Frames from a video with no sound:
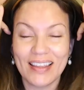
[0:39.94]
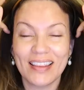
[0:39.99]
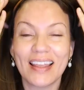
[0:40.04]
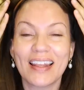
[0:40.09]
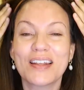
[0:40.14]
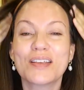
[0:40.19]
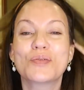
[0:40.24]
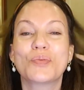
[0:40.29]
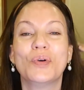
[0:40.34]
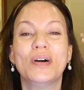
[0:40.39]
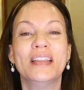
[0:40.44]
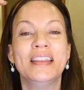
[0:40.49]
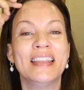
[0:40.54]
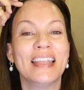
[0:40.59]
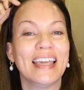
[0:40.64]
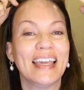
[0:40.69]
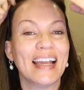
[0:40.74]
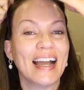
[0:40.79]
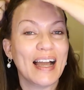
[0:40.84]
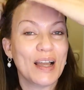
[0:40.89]
that is one
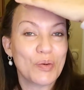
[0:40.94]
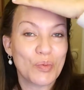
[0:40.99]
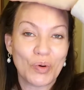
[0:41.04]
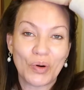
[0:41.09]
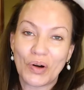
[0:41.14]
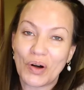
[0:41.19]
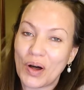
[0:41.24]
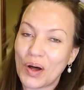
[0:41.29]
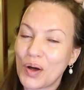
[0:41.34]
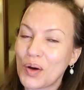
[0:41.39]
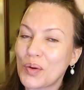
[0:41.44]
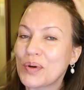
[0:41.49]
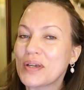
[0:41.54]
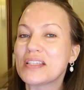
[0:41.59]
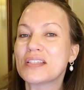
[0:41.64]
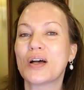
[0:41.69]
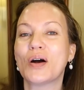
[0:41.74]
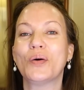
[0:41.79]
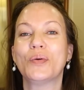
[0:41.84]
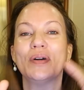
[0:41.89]
thing I will
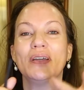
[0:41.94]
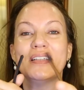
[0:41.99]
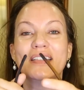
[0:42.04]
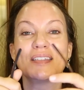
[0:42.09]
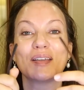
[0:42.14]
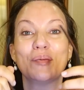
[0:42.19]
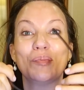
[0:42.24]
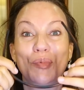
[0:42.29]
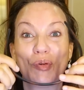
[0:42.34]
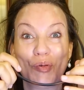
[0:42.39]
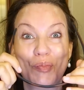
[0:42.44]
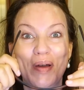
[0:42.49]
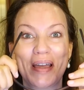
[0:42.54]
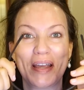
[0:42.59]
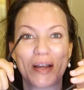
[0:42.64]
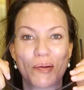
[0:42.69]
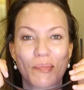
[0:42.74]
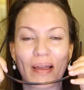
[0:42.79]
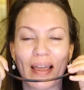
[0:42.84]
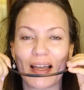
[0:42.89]
always, always pull my
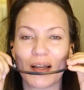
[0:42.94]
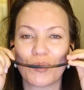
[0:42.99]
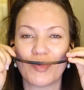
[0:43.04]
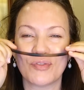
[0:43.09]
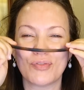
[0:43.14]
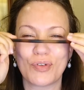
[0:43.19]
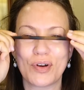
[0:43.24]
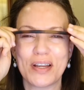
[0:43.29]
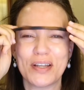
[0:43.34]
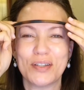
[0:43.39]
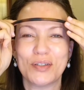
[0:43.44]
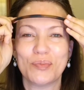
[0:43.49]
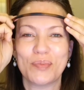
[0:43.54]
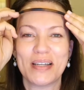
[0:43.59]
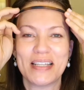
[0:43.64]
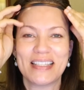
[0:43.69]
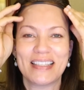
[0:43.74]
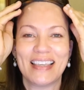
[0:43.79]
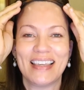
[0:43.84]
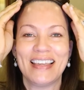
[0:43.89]
hair back before I do
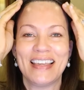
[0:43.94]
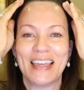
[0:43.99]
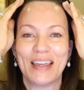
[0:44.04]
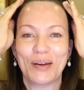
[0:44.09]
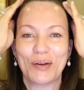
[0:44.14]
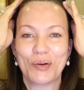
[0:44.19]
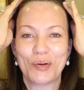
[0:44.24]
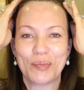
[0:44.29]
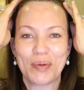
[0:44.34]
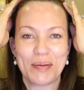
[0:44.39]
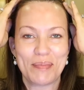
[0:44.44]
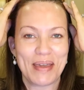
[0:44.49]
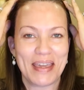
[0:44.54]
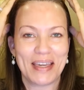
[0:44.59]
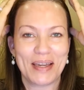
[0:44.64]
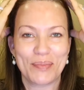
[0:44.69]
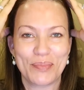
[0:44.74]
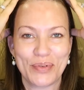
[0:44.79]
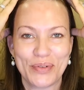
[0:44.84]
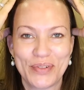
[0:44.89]
my skincare or my
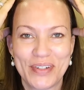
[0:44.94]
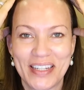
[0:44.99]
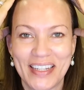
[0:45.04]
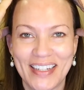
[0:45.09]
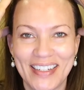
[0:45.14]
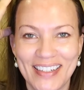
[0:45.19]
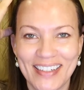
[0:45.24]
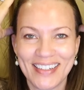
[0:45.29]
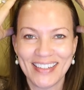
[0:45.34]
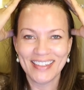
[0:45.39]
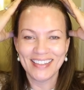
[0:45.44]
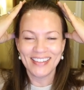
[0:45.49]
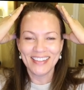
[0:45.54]
makeup routine.